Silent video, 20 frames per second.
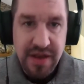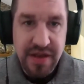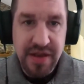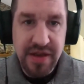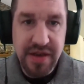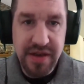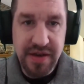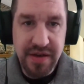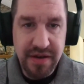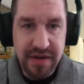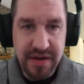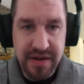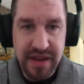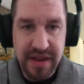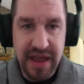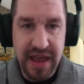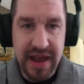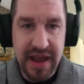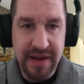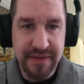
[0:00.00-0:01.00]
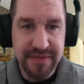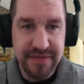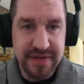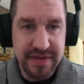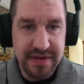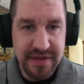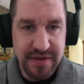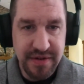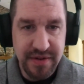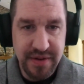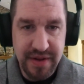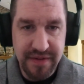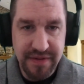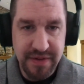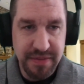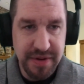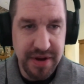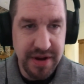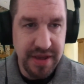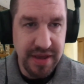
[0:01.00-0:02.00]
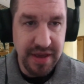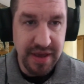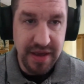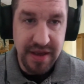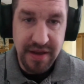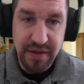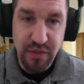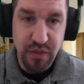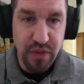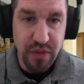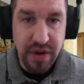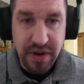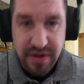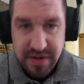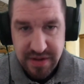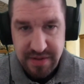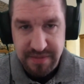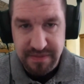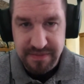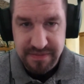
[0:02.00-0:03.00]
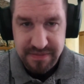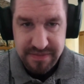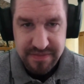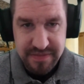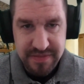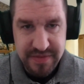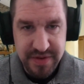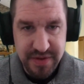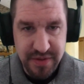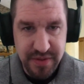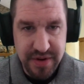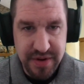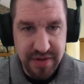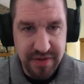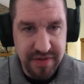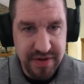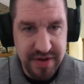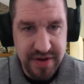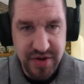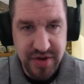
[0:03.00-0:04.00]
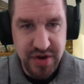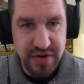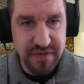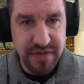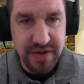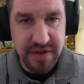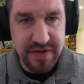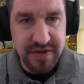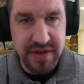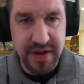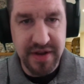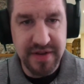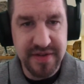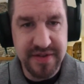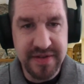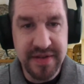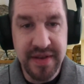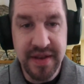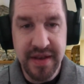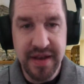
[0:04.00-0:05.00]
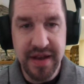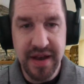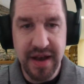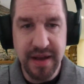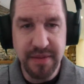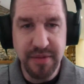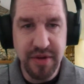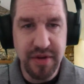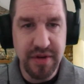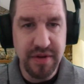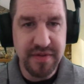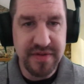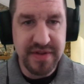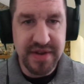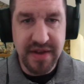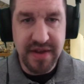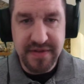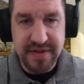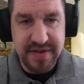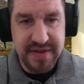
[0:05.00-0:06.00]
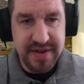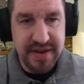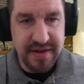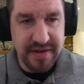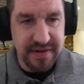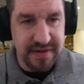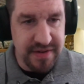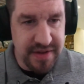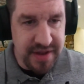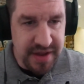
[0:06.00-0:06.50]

Good afternoon, everybody, and welcome to another edition of Reel Talks. I'm your host, David Steele.